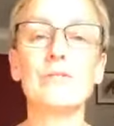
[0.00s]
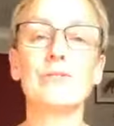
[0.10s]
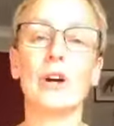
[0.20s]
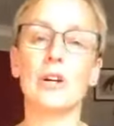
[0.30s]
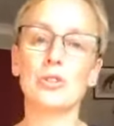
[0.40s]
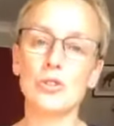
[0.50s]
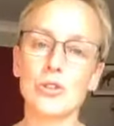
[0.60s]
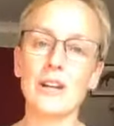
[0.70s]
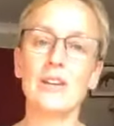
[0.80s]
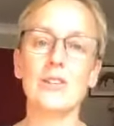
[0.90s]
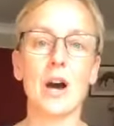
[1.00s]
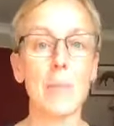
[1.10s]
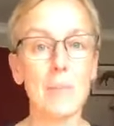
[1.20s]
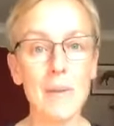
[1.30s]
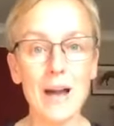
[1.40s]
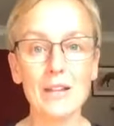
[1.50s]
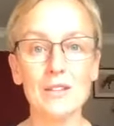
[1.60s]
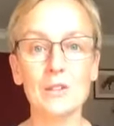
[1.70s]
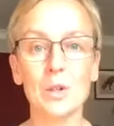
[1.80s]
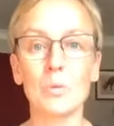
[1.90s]
for our strength, our
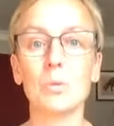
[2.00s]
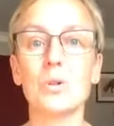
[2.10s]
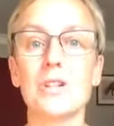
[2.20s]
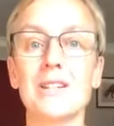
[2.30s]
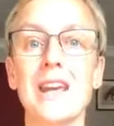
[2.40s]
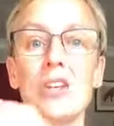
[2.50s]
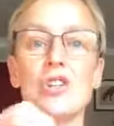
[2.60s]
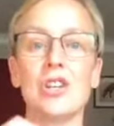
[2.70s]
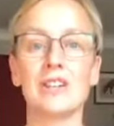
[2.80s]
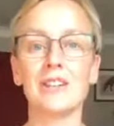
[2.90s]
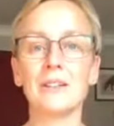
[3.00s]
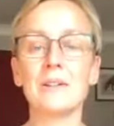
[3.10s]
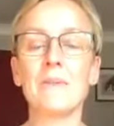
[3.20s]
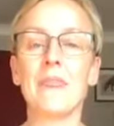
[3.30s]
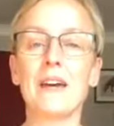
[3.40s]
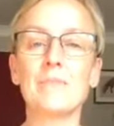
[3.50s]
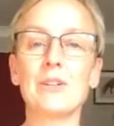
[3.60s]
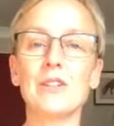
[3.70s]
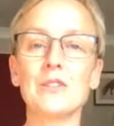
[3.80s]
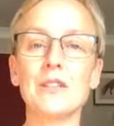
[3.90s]
balance, coordination. And
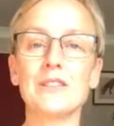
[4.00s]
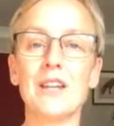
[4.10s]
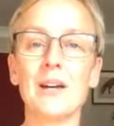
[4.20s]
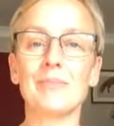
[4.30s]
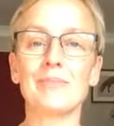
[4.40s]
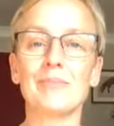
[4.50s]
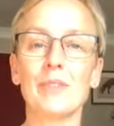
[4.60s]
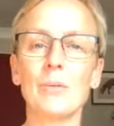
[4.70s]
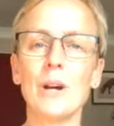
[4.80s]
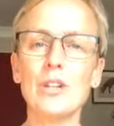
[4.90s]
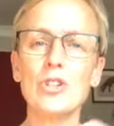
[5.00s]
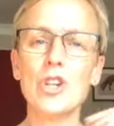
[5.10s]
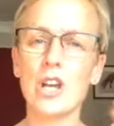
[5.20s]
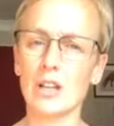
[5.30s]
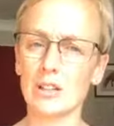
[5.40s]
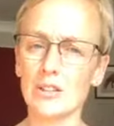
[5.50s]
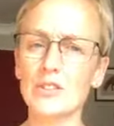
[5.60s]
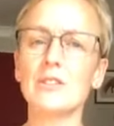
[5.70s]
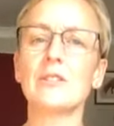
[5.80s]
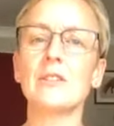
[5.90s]
because it's um, quite chilled,
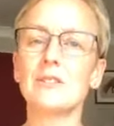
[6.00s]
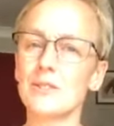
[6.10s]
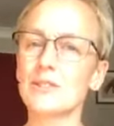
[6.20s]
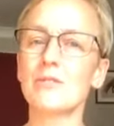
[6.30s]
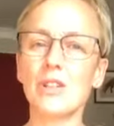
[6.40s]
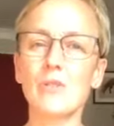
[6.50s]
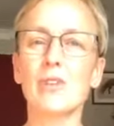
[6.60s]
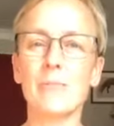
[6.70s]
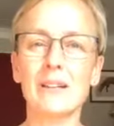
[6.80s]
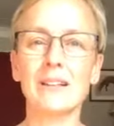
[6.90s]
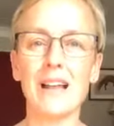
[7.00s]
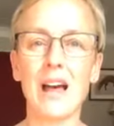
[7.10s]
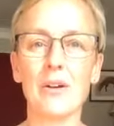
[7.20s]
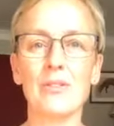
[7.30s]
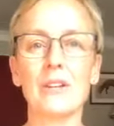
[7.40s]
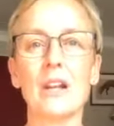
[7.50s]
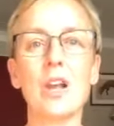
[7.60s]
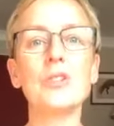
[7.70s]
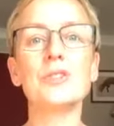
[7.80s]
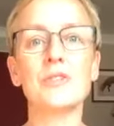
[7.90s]
it's also really good for our mental health. And a
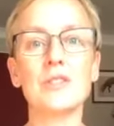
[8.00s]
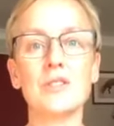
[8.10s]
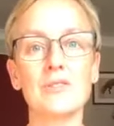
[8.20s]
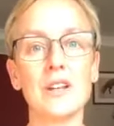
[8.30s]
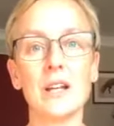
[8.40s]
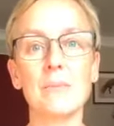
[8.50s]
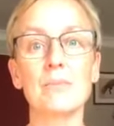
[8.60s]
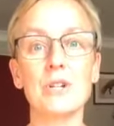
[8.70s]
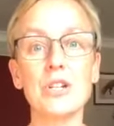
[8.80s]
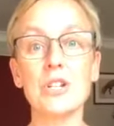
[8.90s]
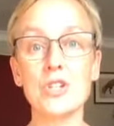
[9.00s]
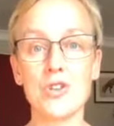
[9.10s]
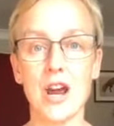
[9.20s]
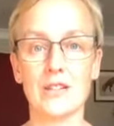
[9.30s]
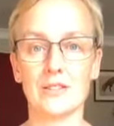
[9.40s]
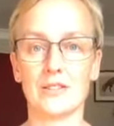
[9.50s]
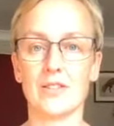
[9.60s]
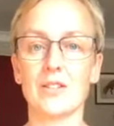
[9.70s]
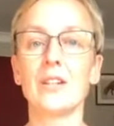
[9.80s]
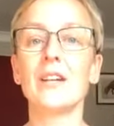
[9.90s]
lot of us are feeling pretty
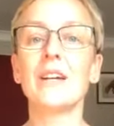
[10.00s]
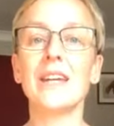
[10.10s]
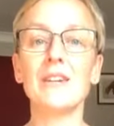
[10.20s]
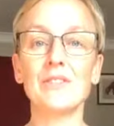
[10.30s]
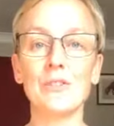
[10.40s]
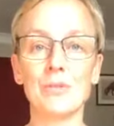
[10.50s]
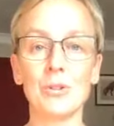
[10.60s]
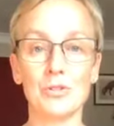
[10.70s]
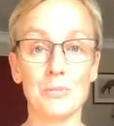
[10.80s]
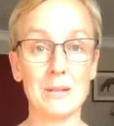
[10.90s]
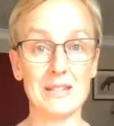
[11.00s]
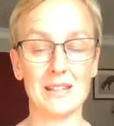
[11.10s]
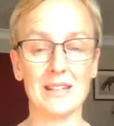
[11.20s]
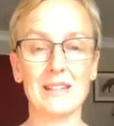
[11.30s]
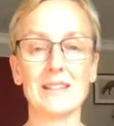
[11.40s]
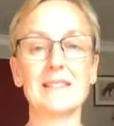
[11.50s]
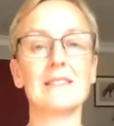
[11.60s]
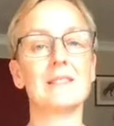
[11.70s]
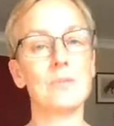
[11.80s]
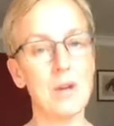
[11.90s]
stressed, even if we're not admitting it,
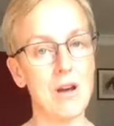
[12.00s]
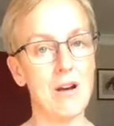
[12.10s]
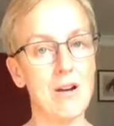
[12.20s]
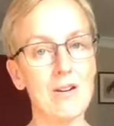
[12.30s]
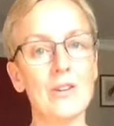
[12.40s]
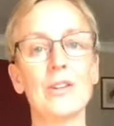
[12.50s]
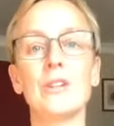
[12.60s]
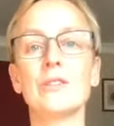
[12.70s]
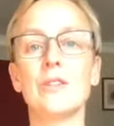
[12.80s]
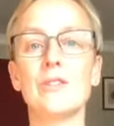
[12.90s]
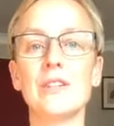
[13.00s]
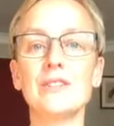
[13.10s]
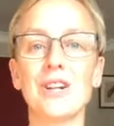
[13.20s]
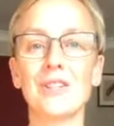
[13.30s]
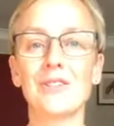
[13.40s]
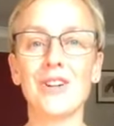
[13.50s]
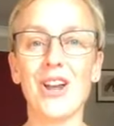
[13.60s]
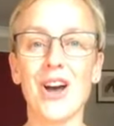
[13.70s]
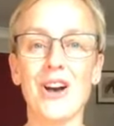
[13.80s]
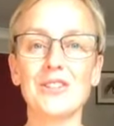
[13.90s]
we are. So this kind of
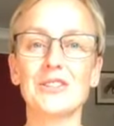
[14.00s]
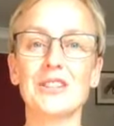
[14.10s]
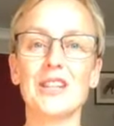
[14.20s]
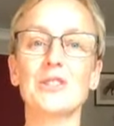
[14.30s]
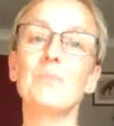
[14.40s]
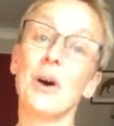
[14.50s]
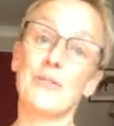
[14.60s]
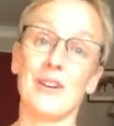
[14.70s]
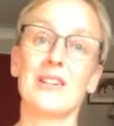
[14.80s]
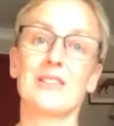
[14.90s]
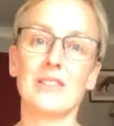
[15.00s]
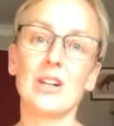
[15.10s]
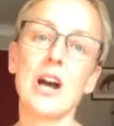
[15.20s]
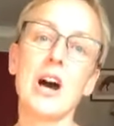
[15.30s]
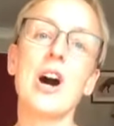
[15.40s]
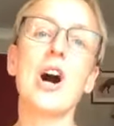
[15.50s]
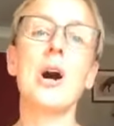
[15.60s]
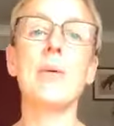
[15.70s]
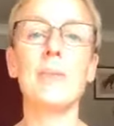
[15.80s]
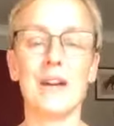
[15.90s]
class is perfect to
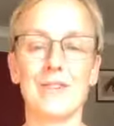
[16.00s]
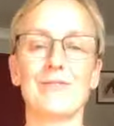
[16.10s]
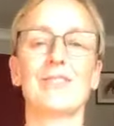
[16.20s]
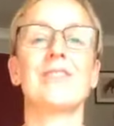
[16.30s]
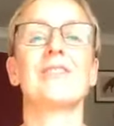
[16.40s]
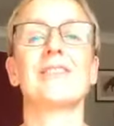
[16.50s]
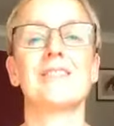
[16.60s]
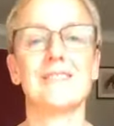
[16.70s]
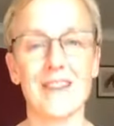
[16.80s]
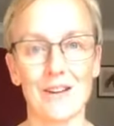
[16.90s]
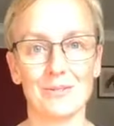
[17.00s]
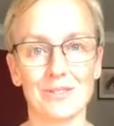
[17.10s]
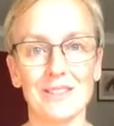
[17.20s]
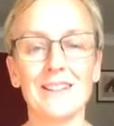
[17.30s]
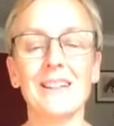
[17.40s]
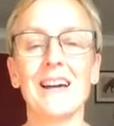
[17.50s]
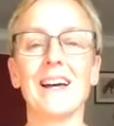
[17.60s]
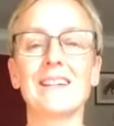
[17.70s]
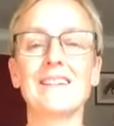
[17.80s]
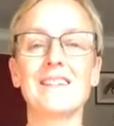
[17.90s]
calm everything down
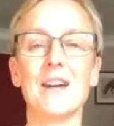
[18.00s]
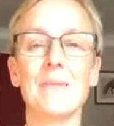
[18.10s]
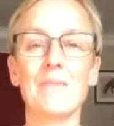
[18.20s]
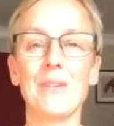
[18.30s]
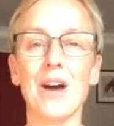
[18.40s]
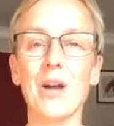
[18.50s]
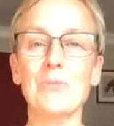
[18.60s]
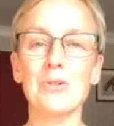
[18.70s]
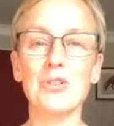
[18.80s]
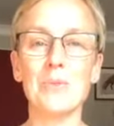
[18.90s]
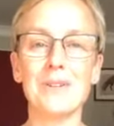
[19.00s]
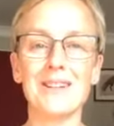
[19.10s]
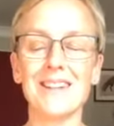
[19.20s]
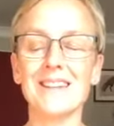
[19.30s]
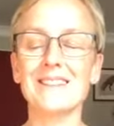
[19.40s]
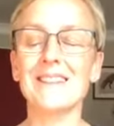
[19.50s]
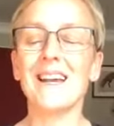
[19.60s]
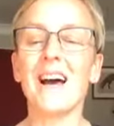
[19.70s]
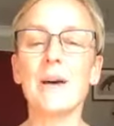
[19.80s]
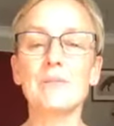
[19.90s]
and um, I hope you'll join me in it.
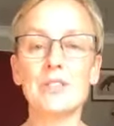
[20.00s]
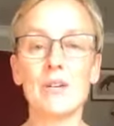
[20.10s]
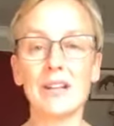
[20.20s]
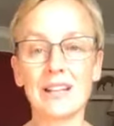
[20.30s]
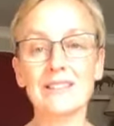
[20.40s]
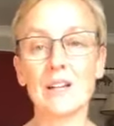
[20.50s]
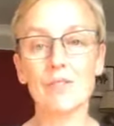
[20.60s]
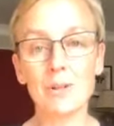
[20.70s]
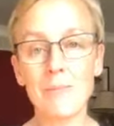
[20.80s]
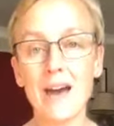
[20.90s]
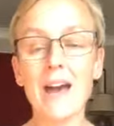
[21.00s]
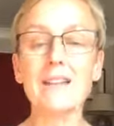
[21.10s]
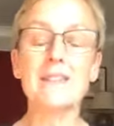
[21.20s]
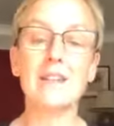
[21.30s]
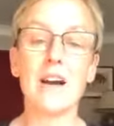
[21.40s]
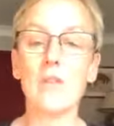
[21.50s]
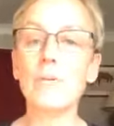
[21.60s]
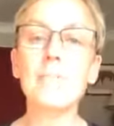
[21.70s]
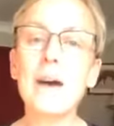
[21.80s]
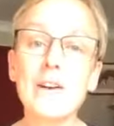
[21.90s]
Um, so, like I said, I've got a mat, I've
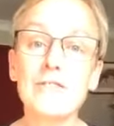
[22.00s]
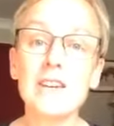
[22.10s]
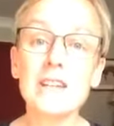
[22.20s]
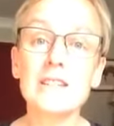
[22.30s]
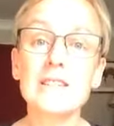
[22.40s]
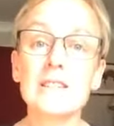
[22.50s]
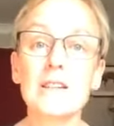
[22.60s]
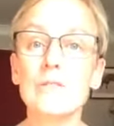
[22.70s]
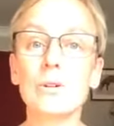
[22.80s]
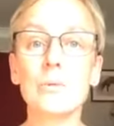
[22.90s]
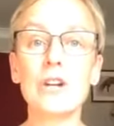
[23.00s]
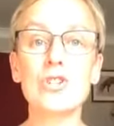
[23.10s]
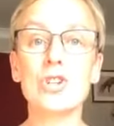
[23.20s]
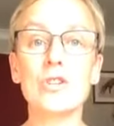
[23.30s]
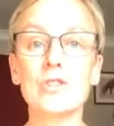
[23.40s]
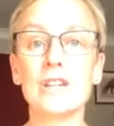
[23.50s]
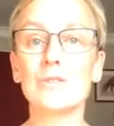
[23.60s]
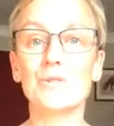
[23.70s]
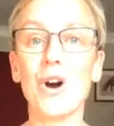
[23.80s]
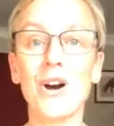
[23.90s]
been bare feet. If you want to wear shoes, that's
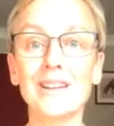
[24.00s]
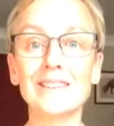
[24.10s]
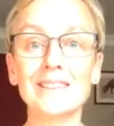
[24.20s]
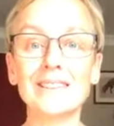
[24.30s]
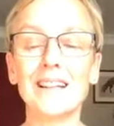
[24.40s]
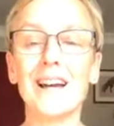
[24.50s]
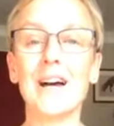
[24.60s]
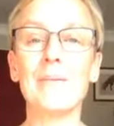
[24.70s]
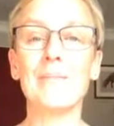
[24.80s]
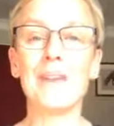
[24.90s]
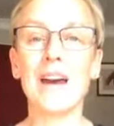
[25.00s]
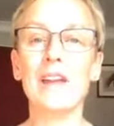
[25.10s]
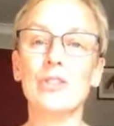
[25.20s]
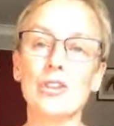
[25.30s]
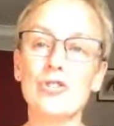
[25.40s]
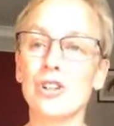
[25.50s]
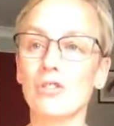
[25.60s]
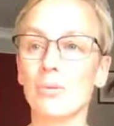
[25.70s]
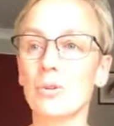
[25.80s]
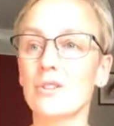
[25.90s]
fine. Um, and I've got a drink of
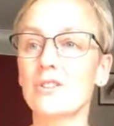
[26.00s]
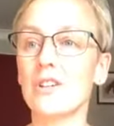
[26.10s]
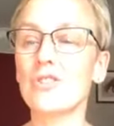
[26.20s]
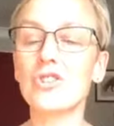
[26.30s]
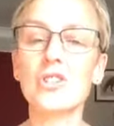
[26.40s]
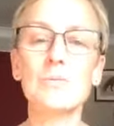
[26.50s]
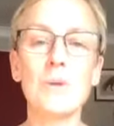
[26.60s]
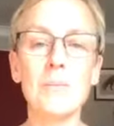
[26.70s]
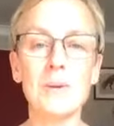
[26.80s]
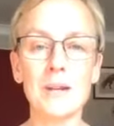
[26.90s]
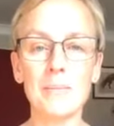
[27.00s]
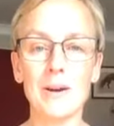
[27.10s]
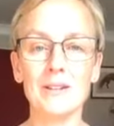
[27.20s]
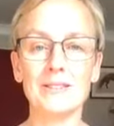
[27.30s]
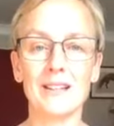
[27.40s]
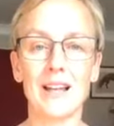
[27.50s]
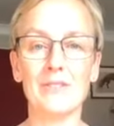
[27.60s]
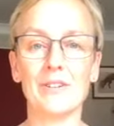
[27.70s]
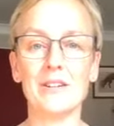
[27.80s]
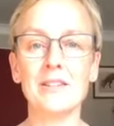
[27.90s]
water. So it's just one minute past
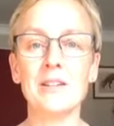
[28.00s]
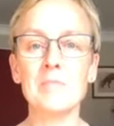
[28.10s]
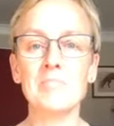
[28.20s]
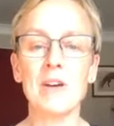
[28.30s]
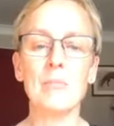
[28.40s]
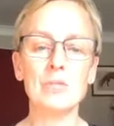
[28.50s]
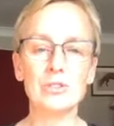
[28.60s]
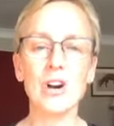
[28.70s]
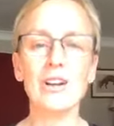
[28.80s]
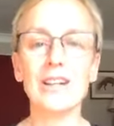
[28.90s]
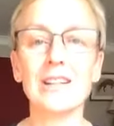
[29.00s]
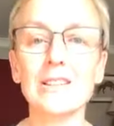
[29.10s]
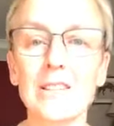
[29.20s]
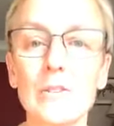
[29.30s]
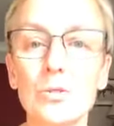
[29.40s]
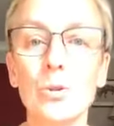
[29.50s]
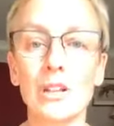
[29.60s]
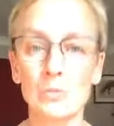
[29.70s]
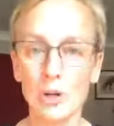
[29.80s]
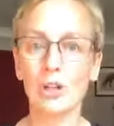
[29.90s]
11 and we'll start getting ourselves
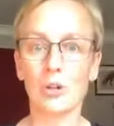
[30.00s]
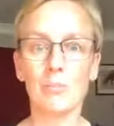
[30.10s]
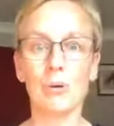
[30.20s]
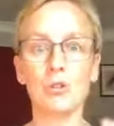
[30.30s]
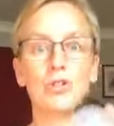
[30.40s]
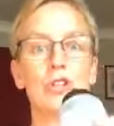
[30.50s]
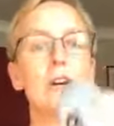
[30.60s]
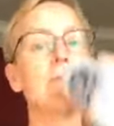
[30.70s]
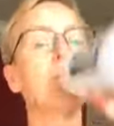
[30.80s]
organised, working on posture